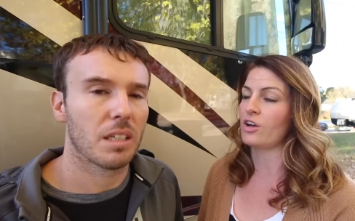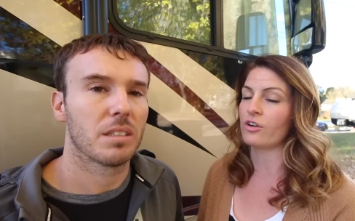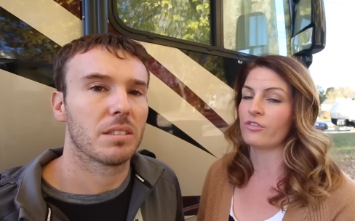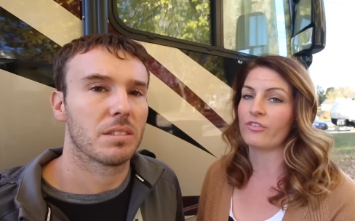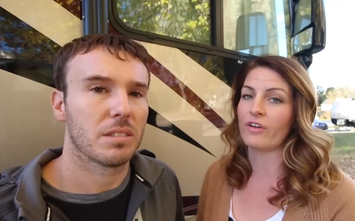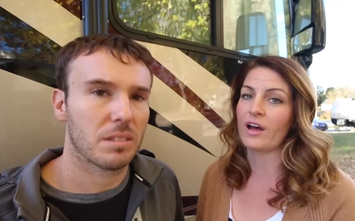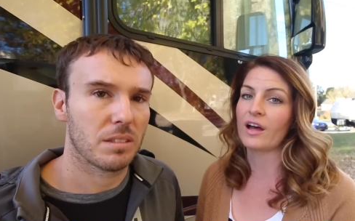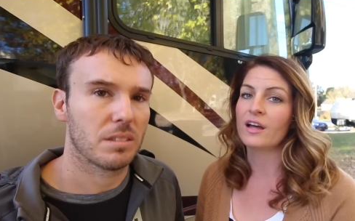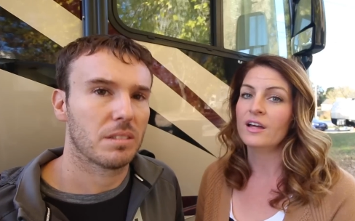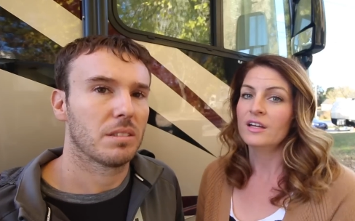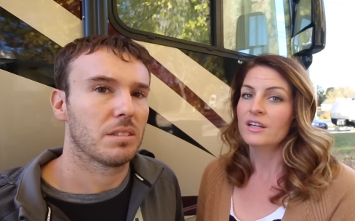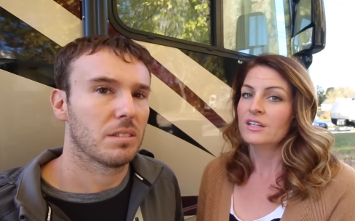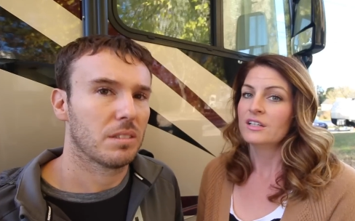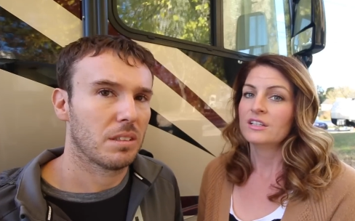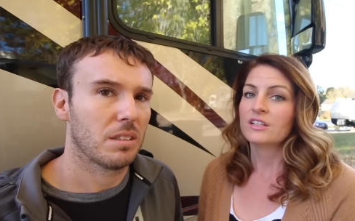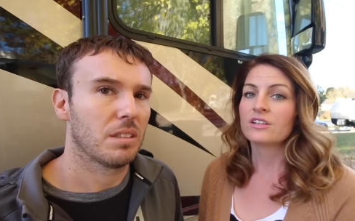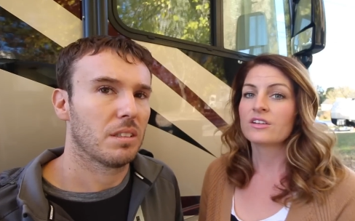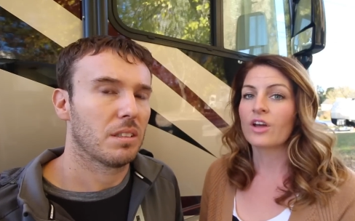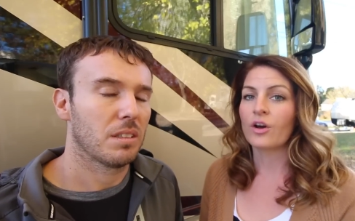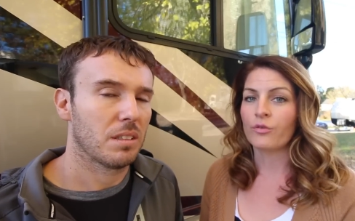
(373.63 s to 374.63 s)
Speaker 1: or if I
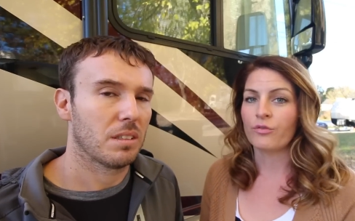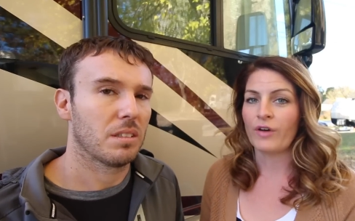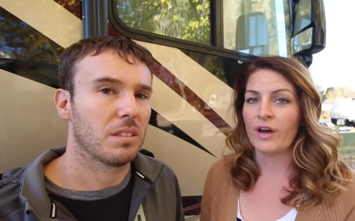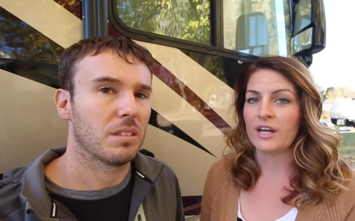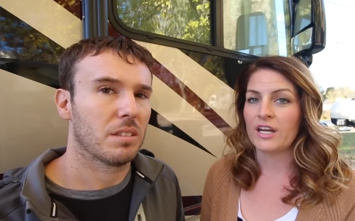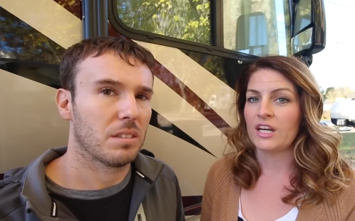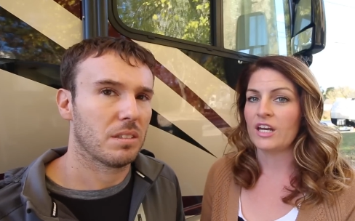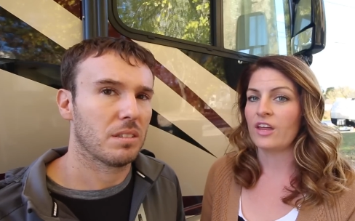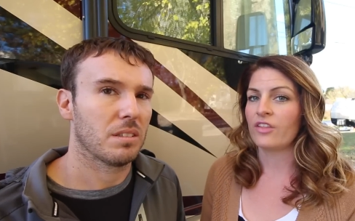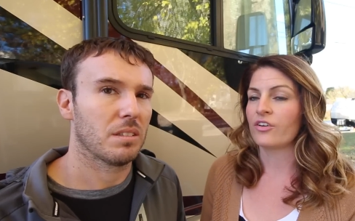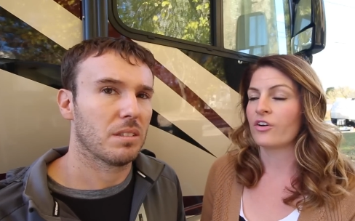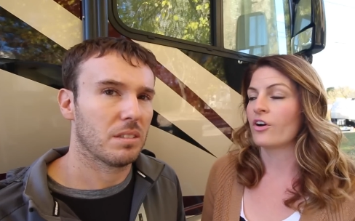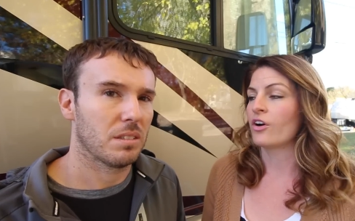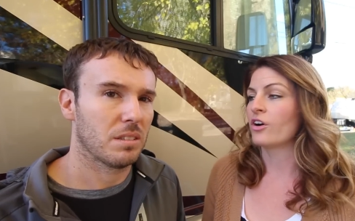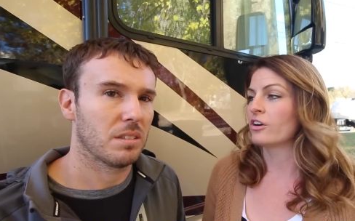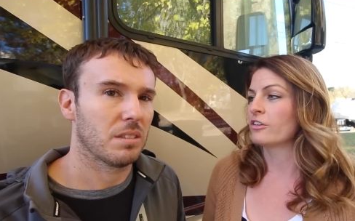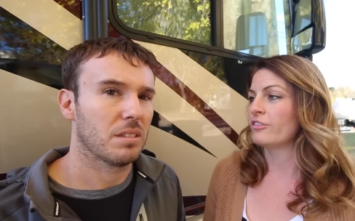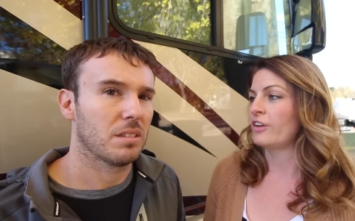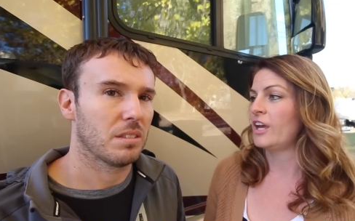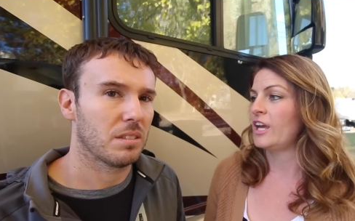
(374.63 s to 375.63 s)
go find another
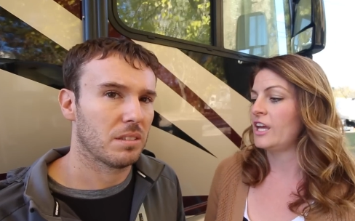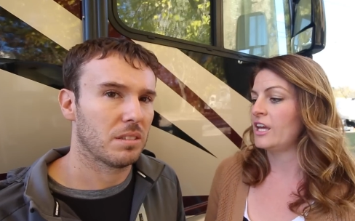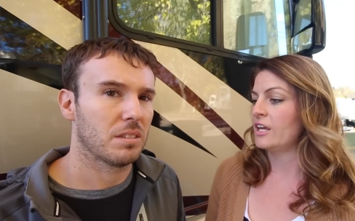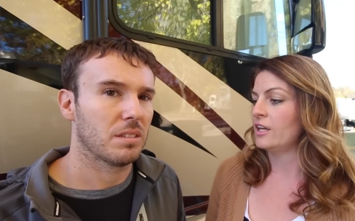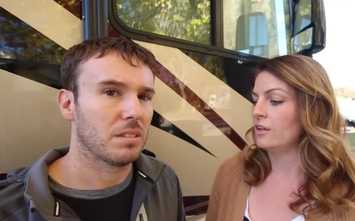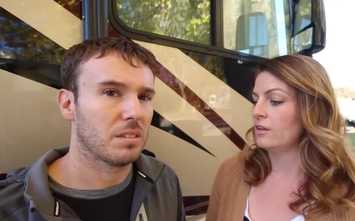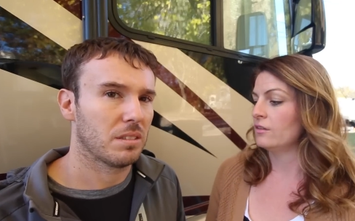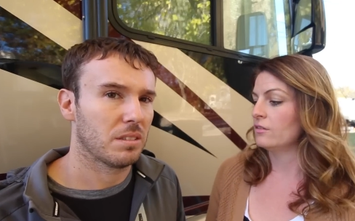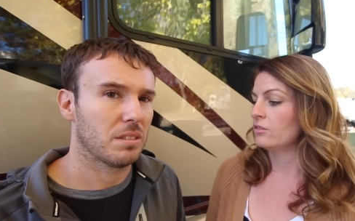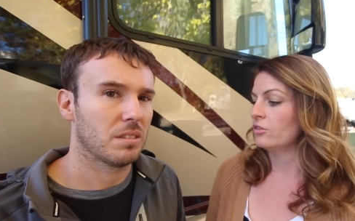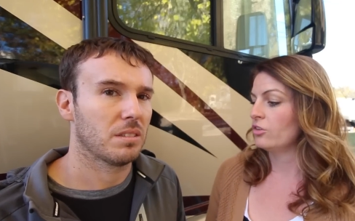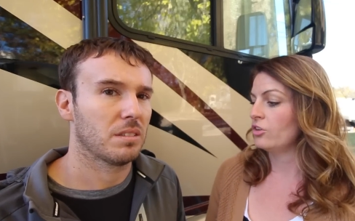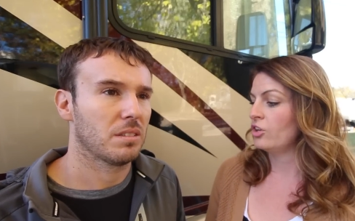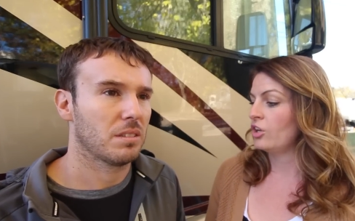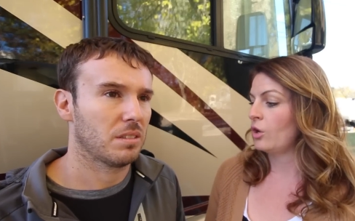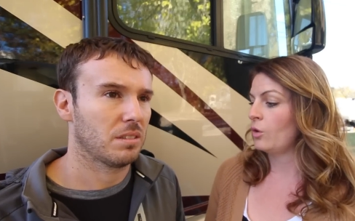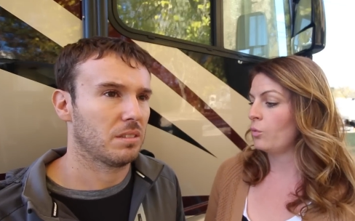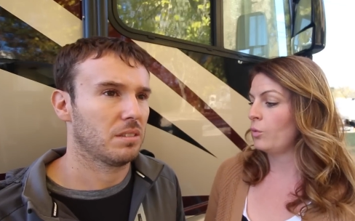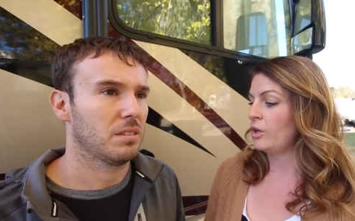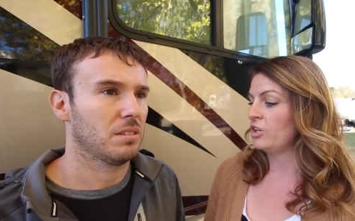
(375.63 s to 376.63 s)
RV and, you
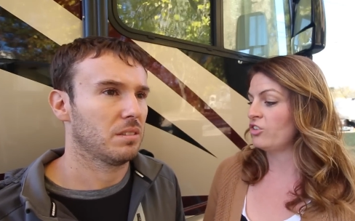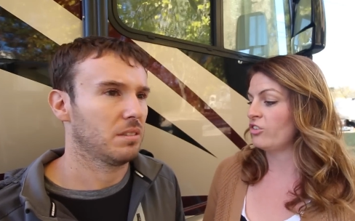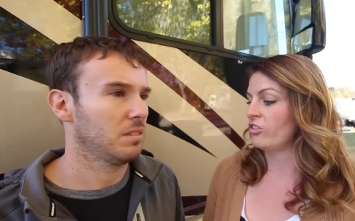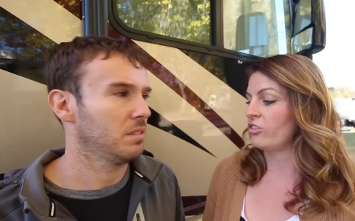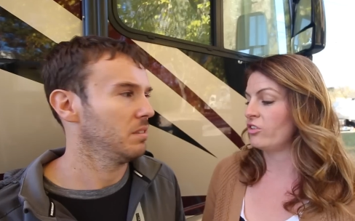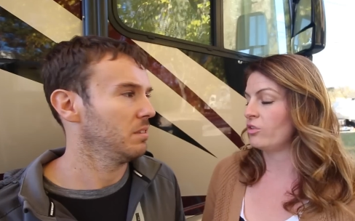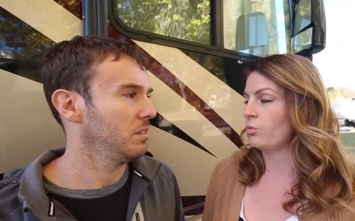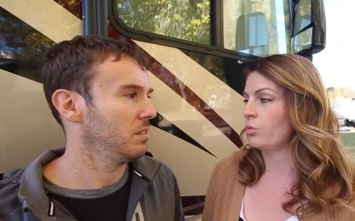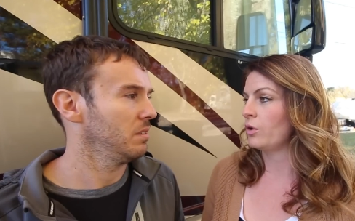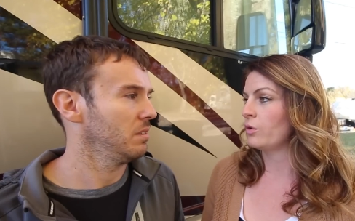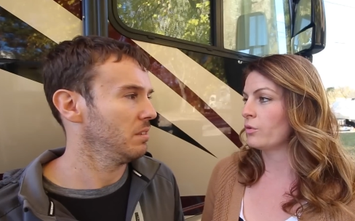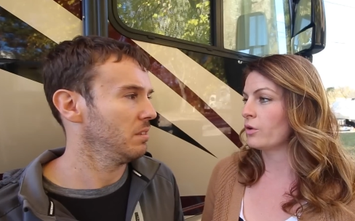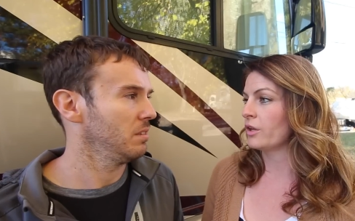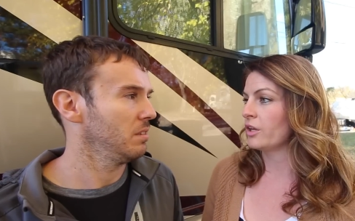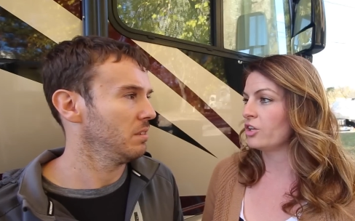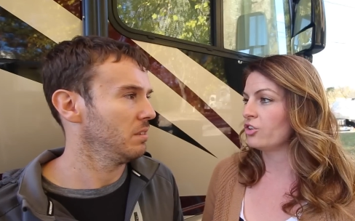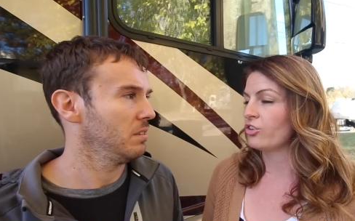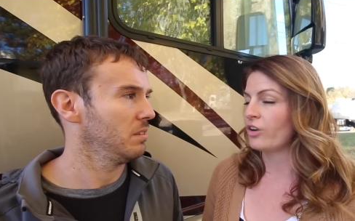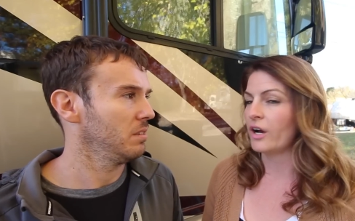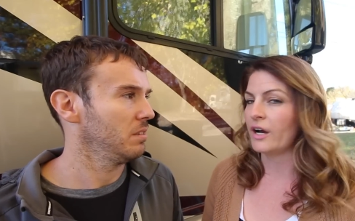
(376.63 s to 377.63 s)
know, we just we
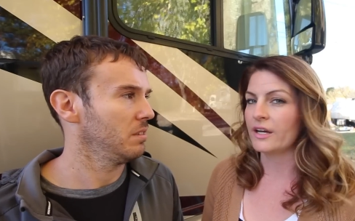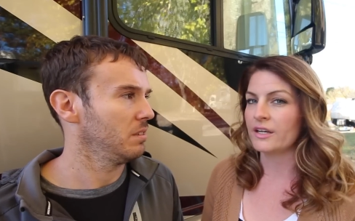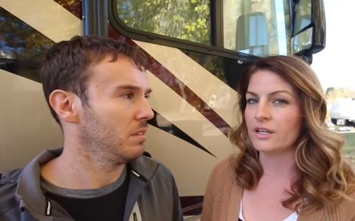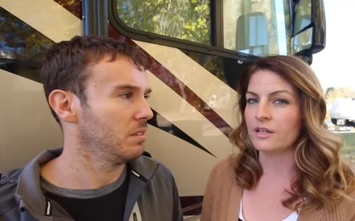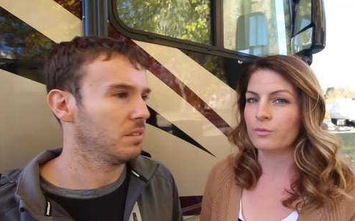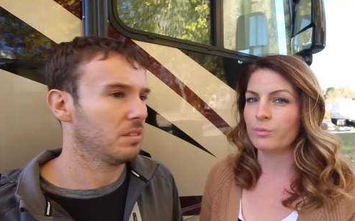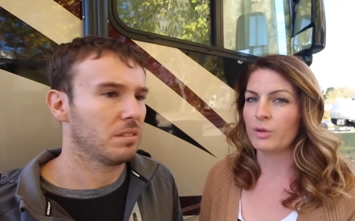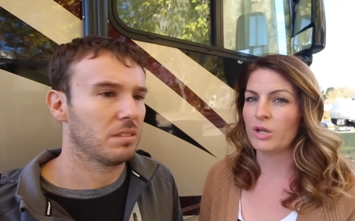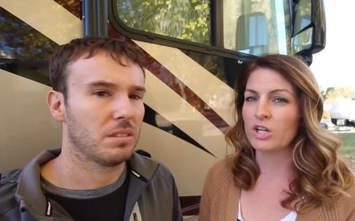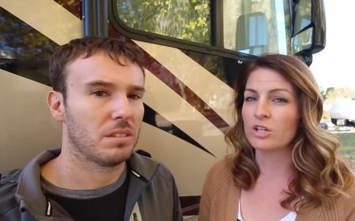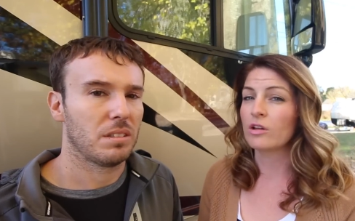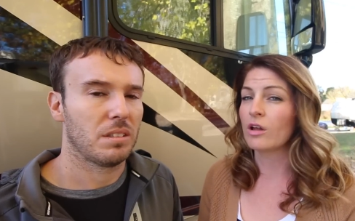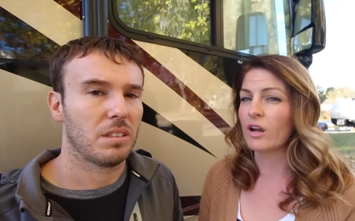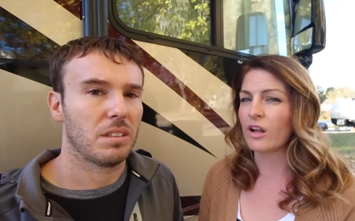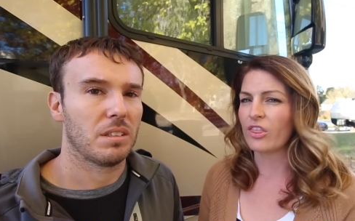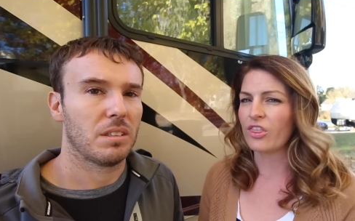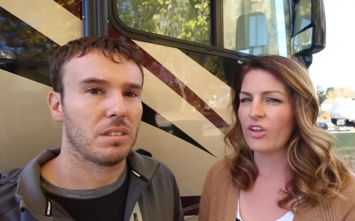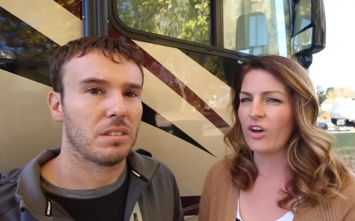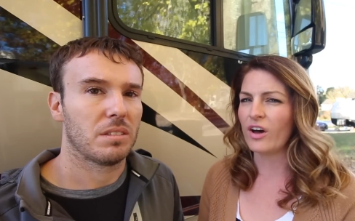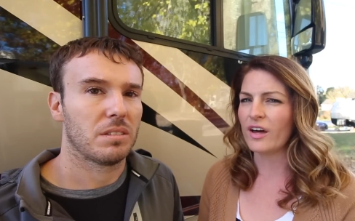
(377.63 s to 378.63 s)
really try to put a lot
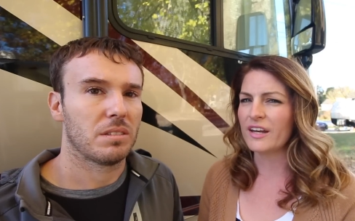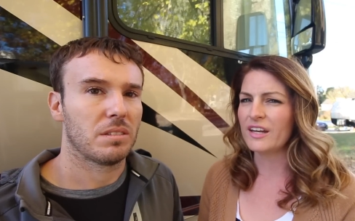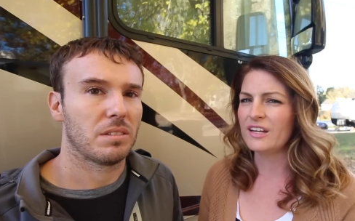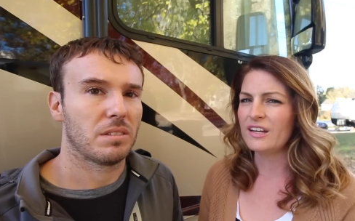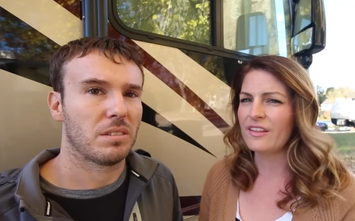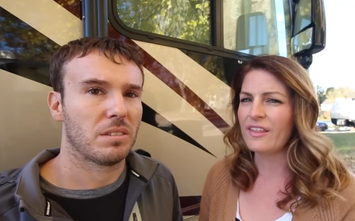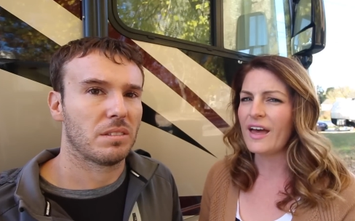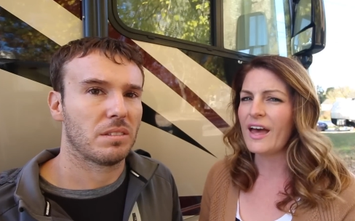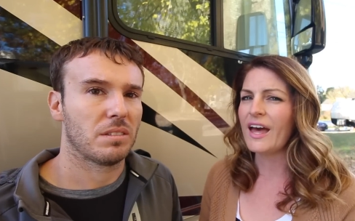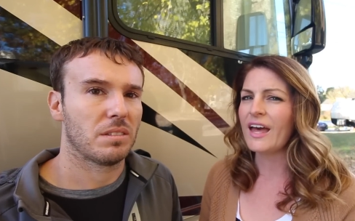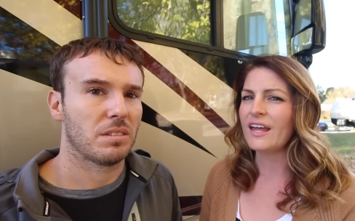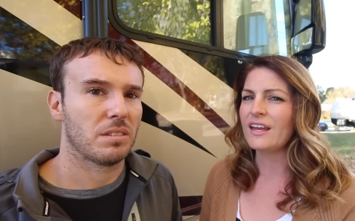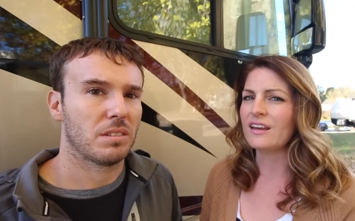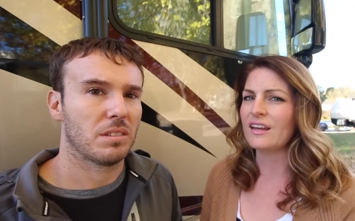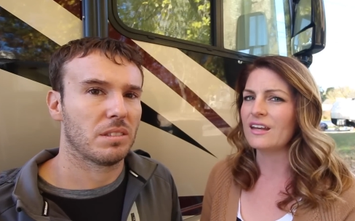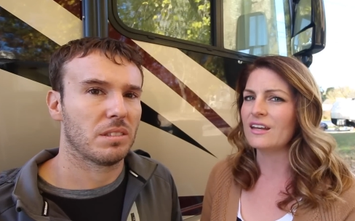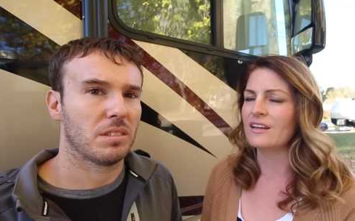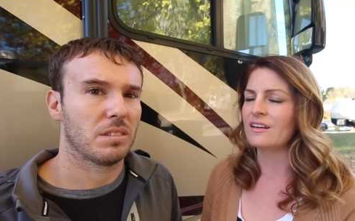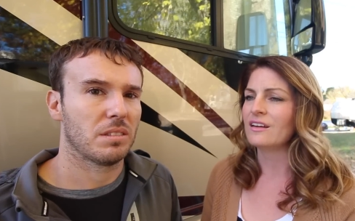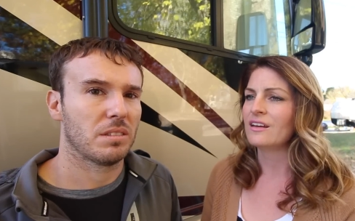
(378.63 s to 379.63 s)
of thought into that
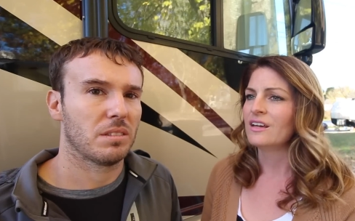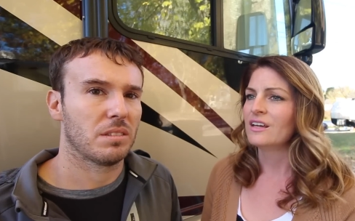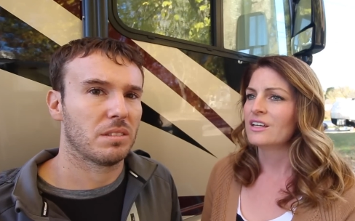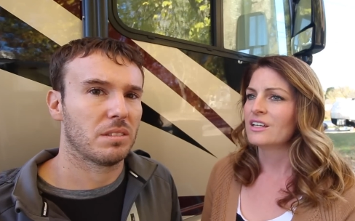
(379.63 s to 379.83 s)
and